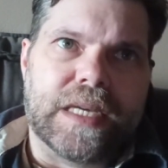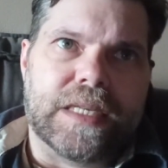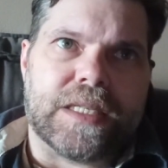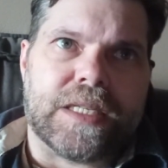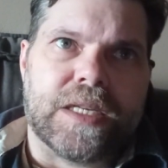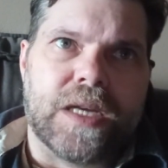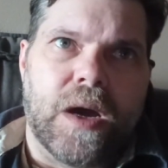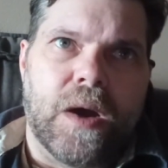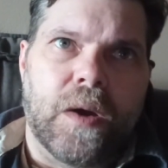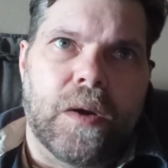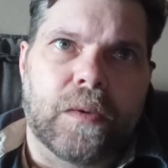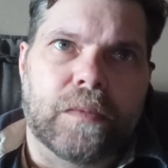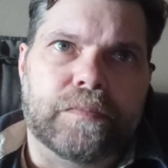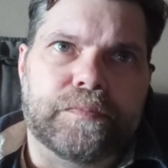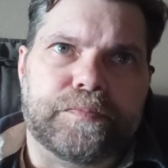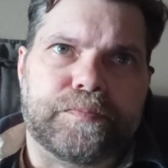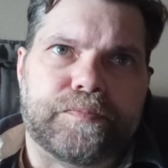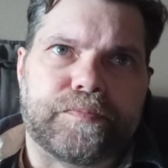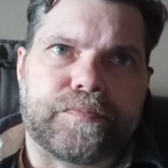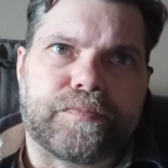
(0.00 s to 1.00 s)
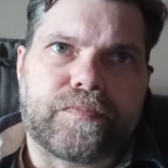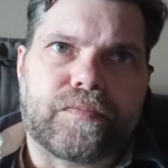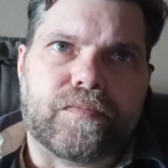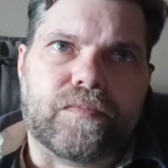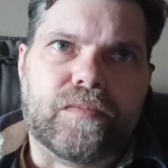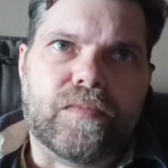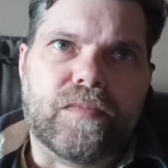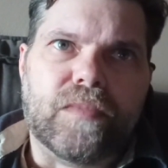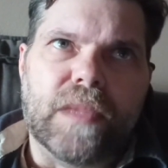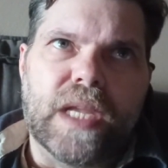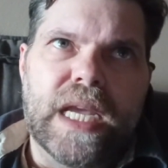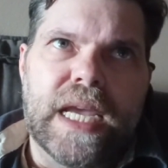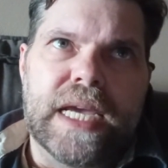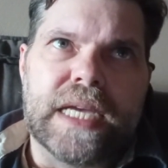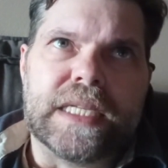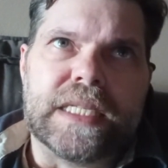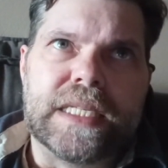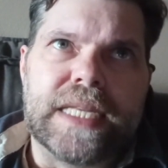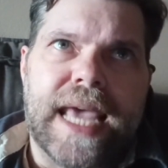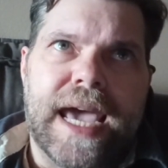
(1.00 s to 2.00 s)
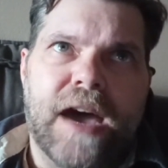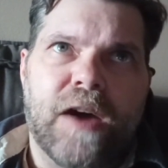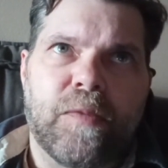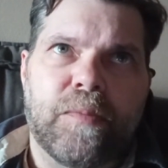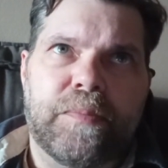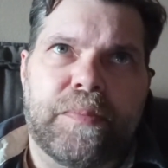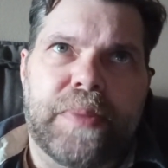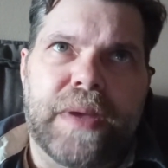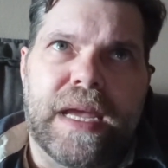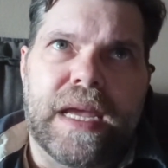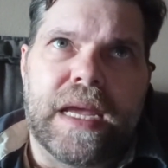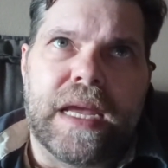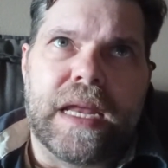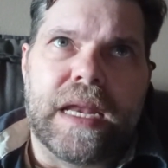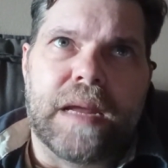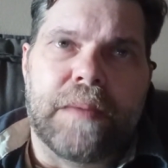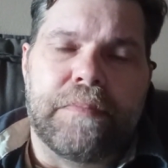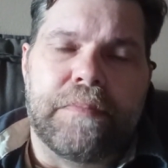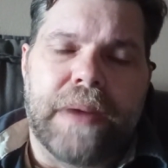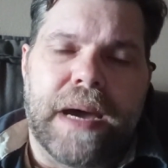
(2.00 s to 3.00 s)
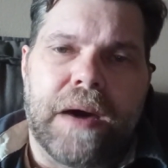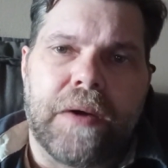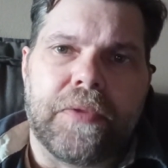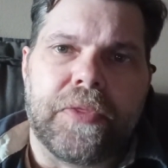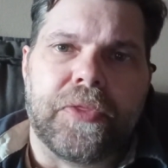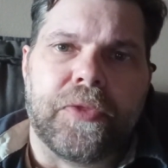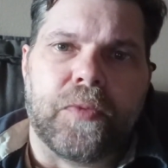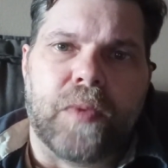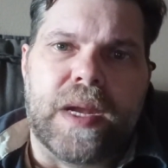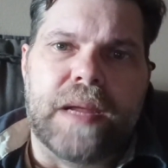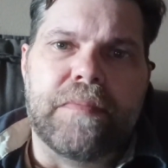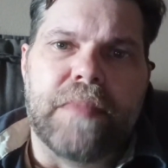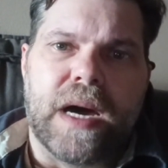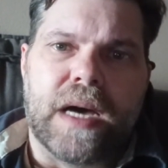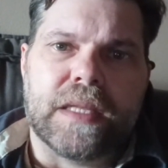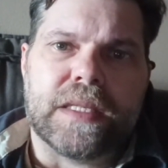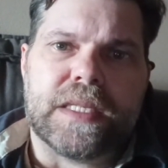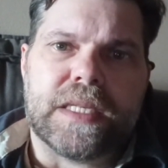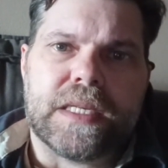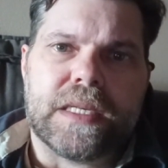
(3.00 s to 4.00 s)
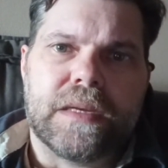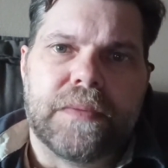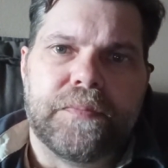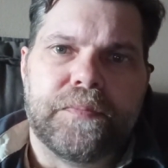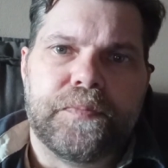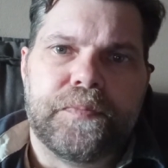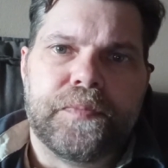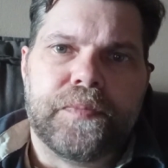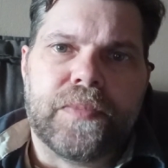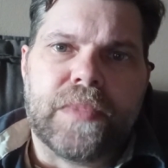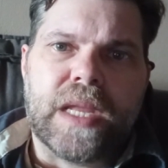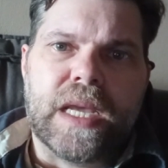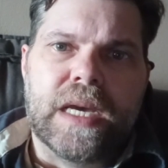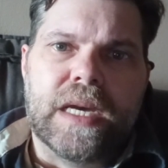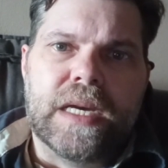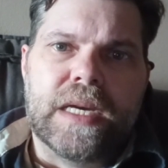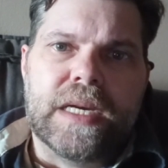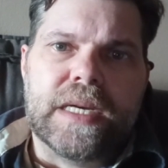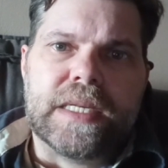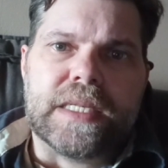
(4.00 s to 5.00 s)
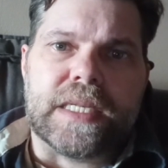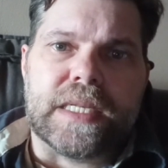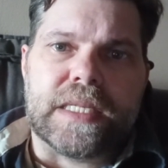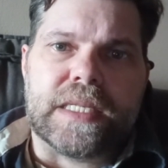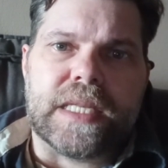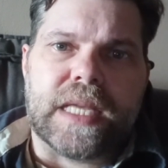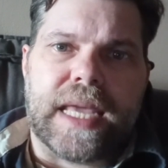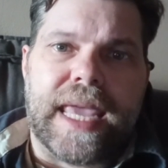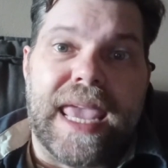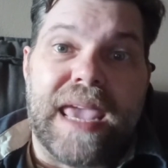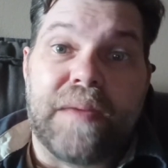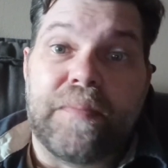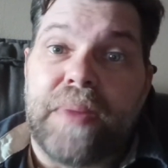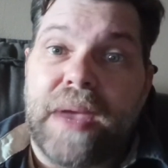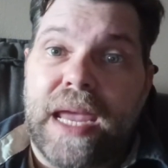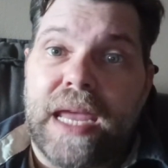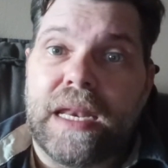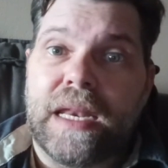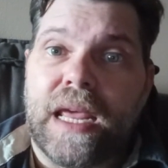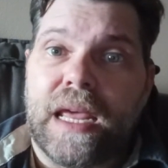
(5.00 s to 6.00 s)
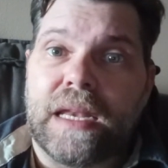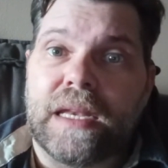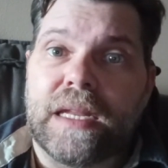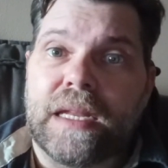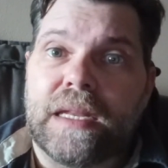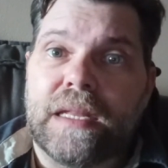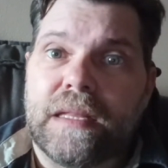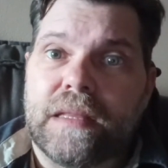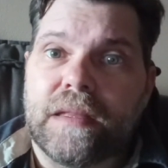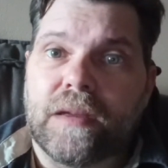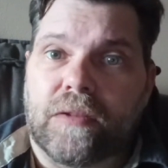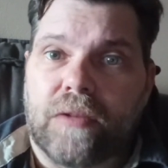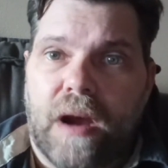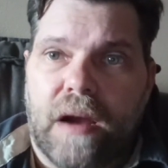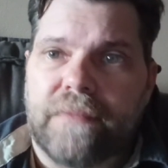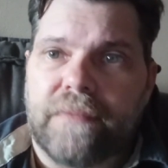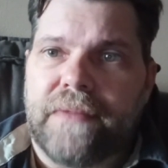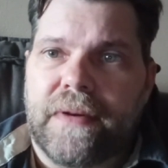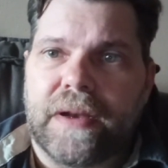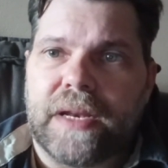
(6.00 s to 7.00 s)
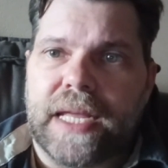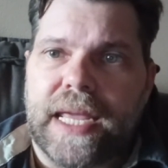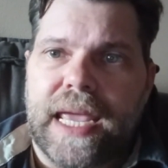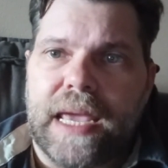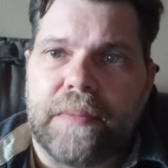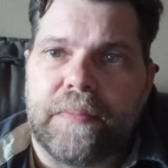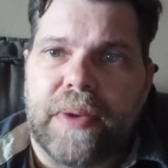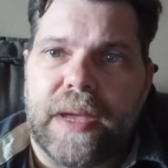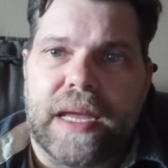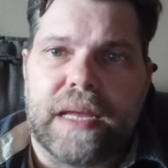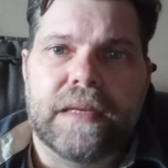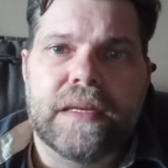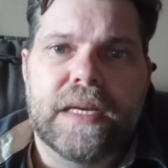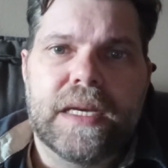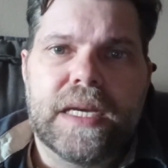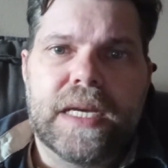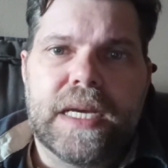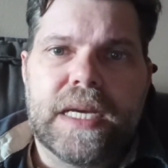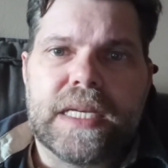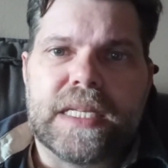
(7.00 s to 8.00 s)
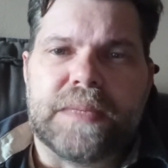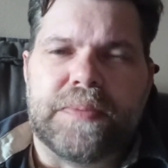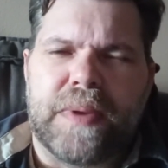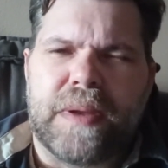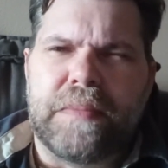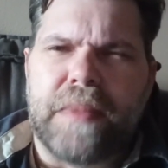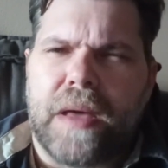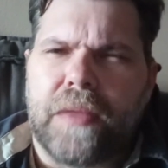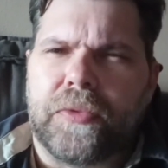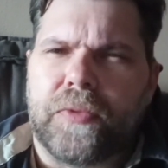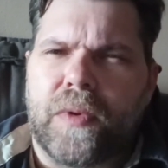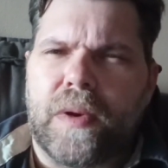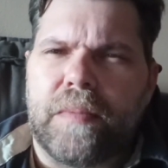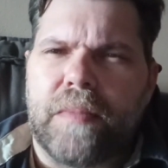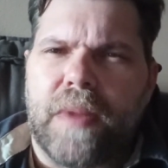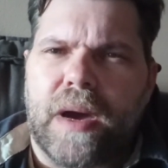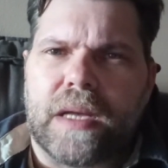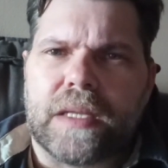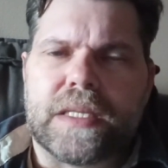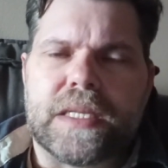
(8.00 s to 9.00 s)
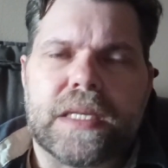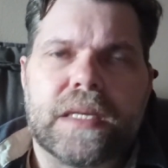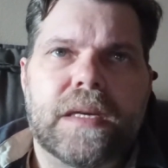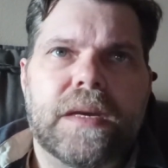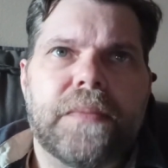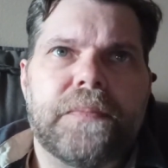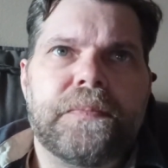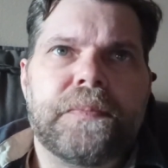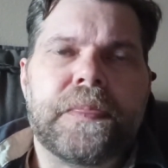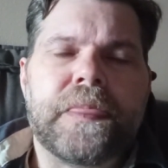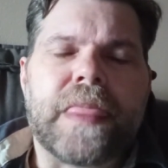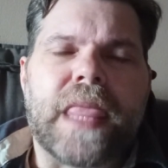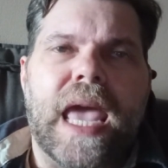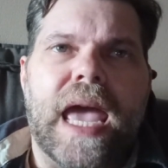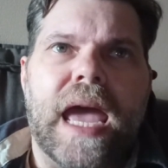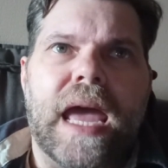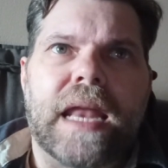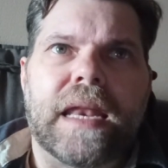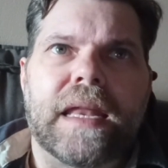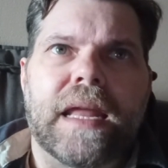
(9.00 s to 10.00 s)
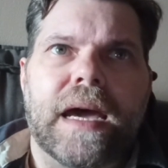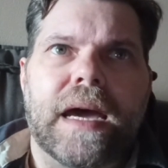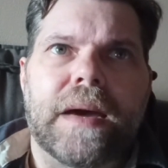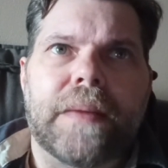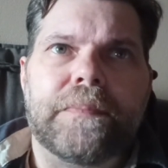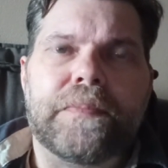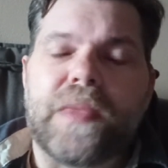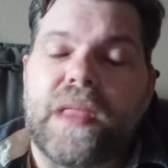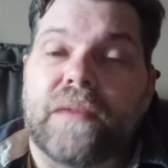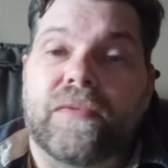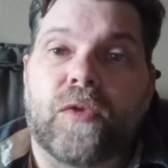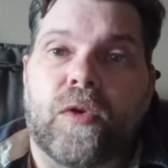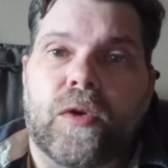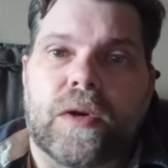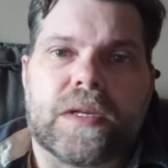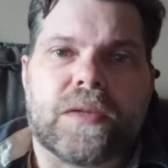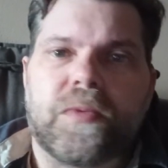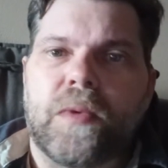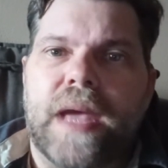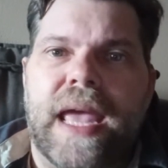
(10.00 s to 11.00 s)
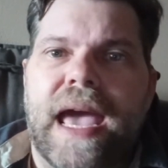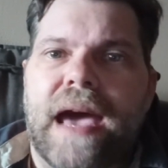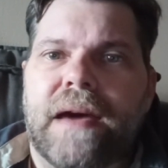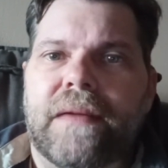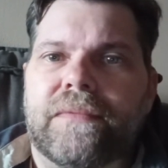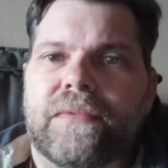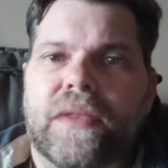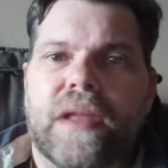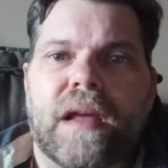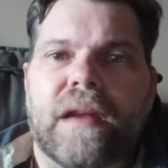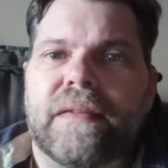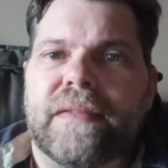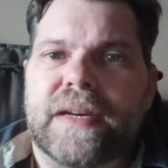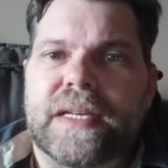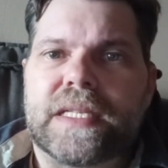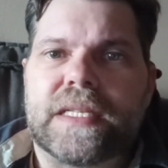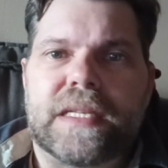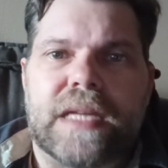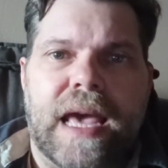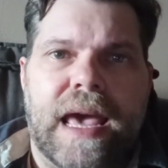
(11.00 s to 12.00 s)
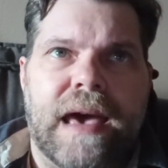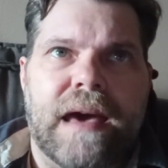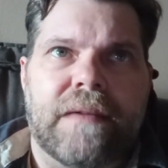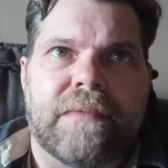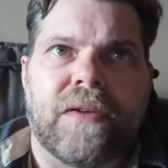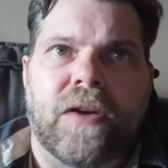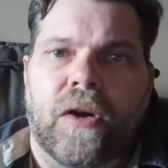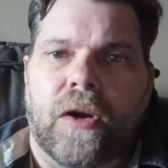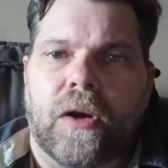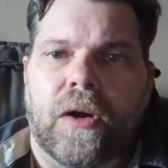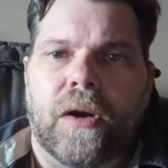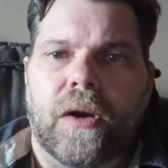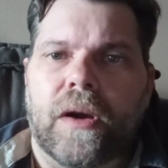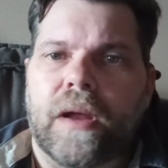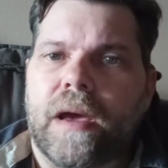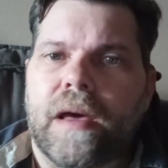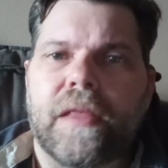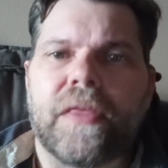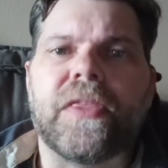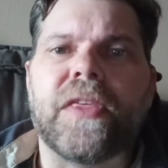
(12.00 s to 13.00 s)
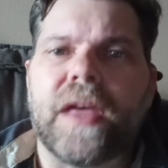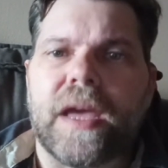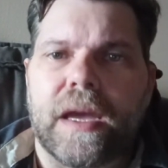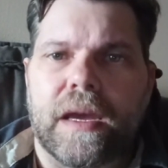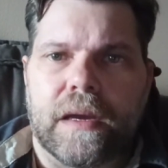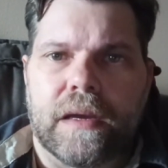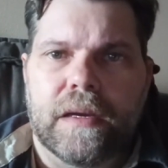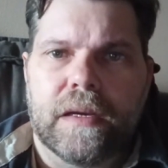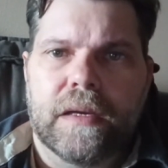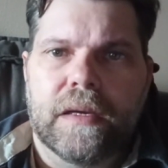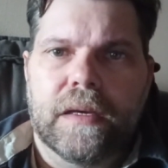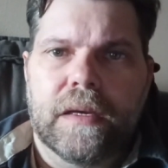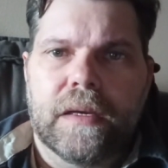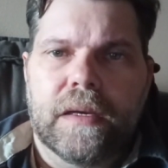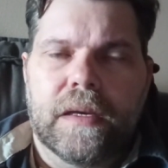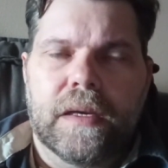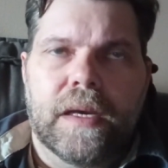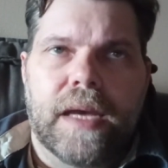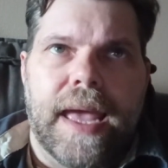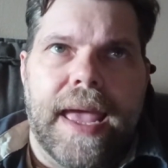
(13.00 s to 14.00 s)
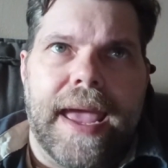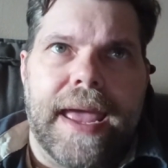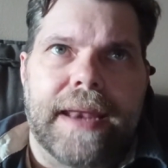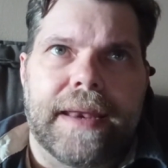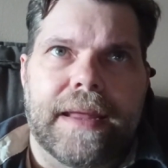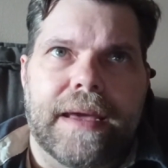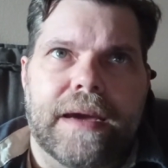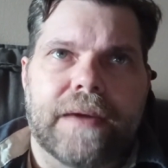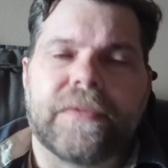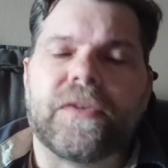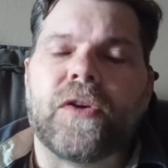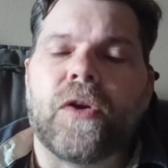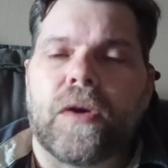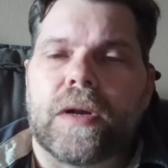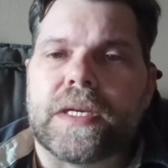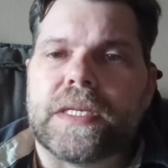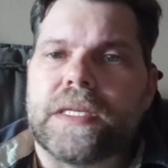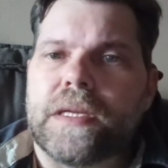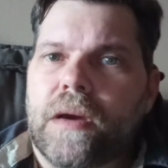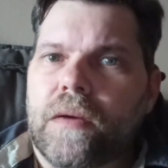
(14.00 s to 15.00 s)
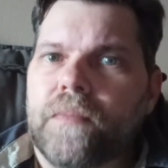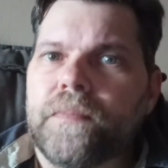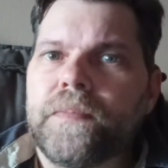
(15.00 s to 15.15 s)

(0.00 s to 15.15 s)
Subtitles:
So it's now been about 3 months since the campaign ended, the crowdfunding campaign. It's been about 3 months. And, of course, none of us have heard a thing. And, of course,